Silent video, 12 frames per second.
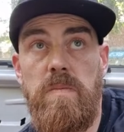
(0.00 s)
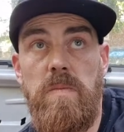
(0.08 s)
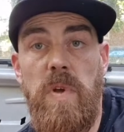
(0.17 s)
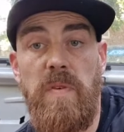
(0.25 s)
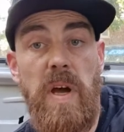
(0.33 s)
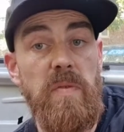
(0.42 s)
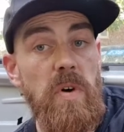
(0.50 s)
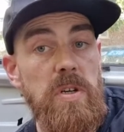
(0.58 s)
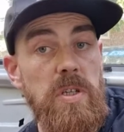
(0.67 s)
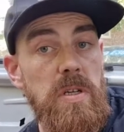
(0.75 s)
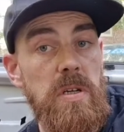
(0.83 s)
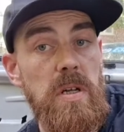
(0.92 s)
if you have
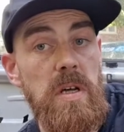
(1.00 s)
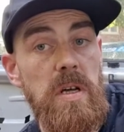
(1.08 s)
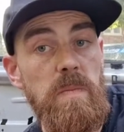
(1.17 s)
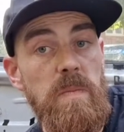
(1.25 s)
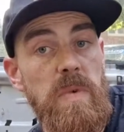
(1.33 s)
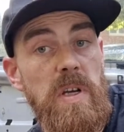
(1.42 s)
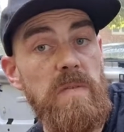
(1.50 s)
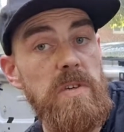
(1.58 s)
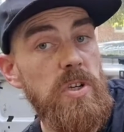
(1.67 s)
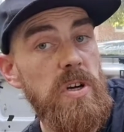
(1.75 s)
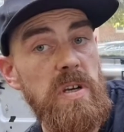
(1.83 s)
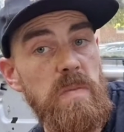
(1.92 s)
watched and you've
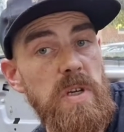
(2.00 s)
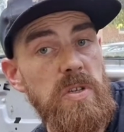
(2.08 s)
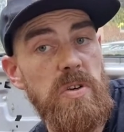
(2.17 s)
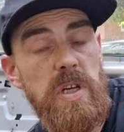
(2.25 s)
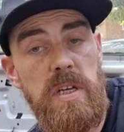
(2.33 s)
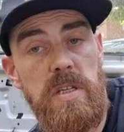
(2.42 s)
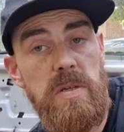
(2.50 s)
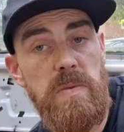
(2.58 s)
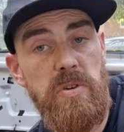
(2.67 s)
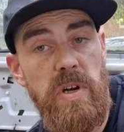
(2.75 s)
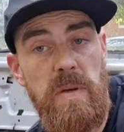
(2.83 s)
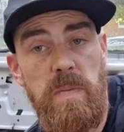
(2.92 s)
enjoyed, make sure you hit the
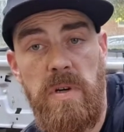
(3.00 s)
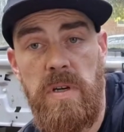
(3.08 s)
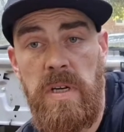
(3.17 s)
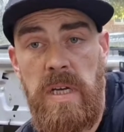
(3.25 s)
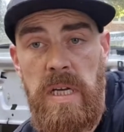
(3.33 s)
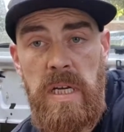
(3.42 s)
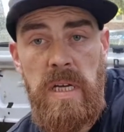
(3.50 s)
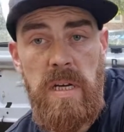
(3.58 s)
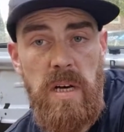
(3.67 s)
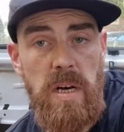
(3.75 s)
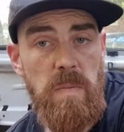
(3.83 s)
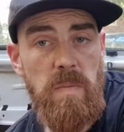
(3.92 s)
subscribe button,
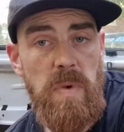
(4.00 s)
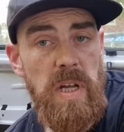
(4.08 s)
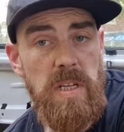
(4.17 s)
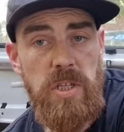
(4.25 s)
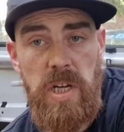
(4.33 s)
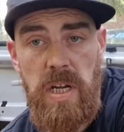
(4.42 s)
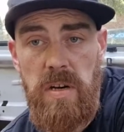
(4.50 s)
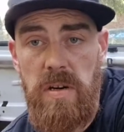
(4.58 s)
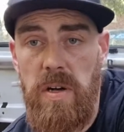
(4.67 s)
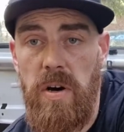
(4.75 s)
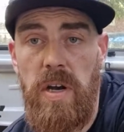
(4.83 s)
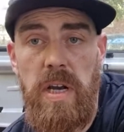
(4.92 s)
like, share,
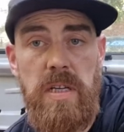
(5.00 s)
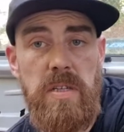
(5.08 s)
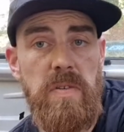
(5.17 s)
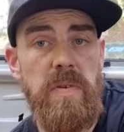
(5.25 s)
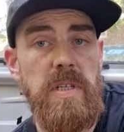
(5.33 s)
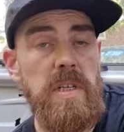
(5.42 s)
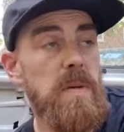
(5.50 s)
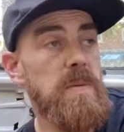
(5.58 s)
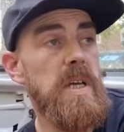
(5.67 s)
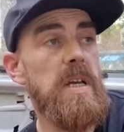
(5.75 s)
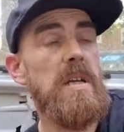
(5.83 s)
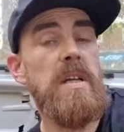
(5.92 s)
all of that stuff, as I keep
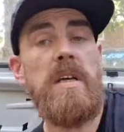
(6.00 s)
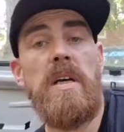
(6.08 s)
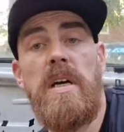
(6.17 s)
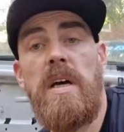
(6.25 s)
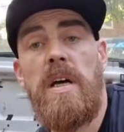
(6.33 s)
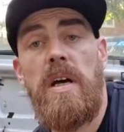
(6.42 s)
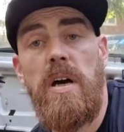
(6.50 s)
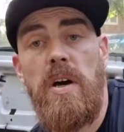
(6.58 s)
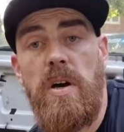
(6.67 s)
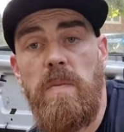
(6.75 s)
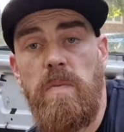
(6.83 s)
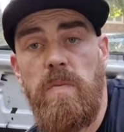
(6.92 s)
saying.
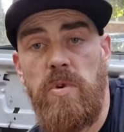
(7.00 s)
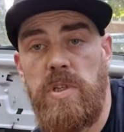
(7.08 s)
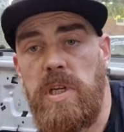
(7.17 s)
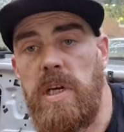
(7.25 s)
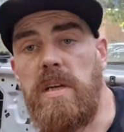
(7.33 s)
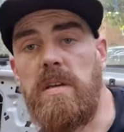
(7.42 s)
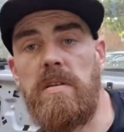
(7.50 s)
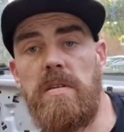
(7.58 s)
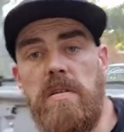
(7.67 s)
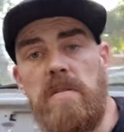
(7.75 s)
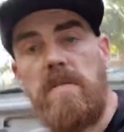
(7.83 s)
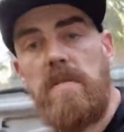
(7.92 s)
Once again,
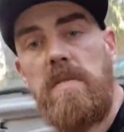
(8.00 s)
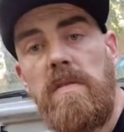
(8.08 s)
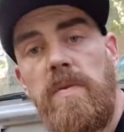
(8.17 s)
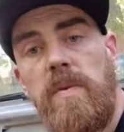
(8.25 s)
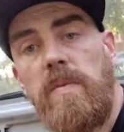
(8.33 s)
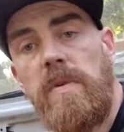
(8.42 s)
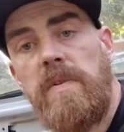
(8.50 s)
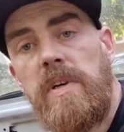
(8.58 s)
if you want one of our